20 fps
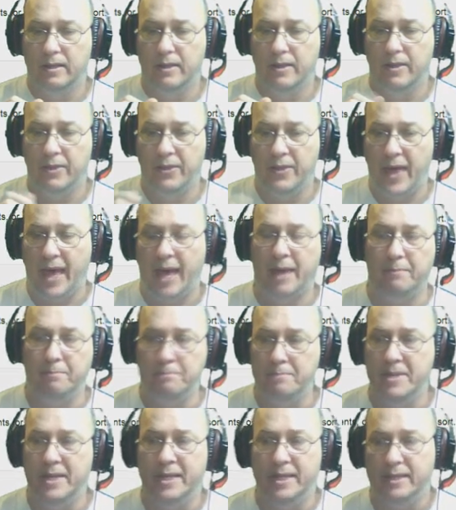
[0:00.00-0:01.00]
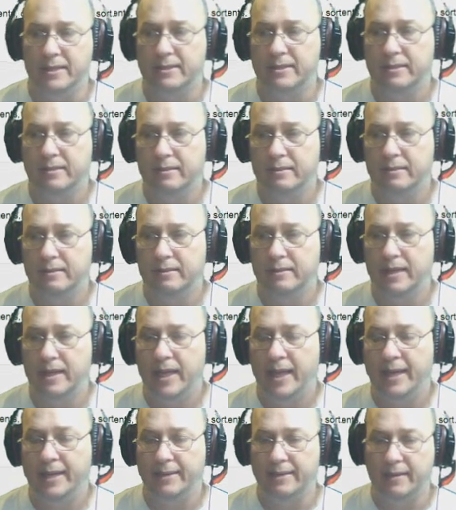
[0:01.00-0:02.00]
that minute
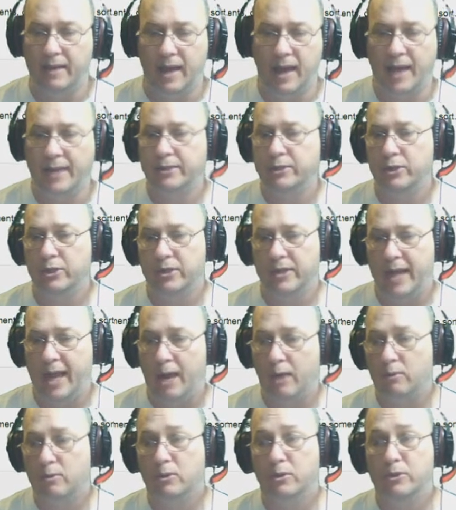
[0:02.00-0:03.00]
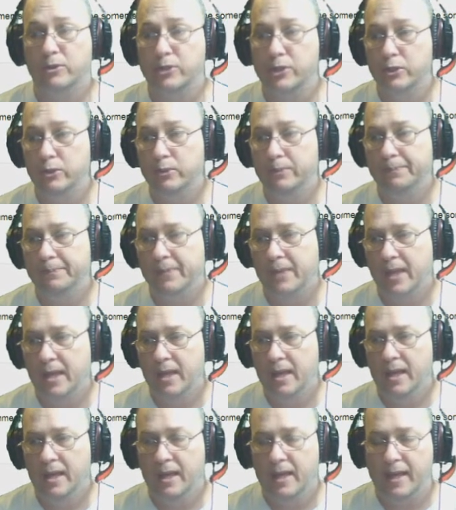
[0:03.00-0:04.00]
and I took an hour or two,
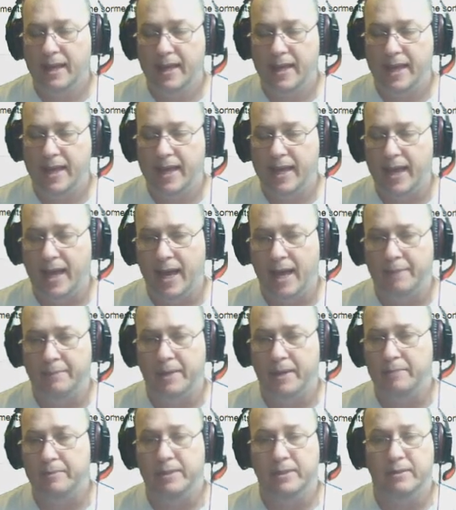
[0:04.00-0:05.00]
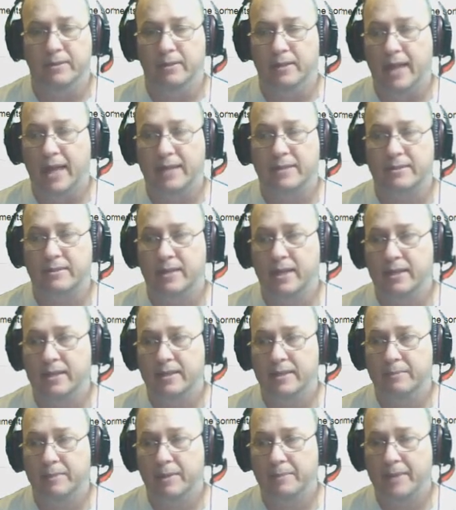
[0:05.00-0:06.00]
I might be the last guy to
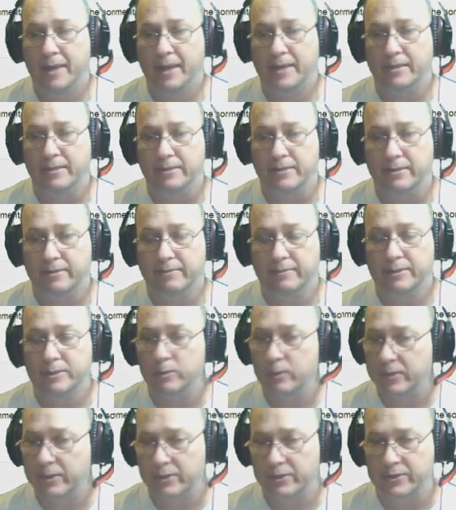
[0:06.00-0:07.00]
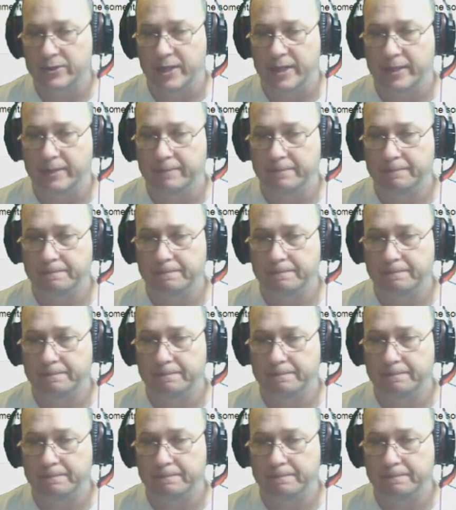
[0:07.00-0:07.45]
get my package. That's what they're saying.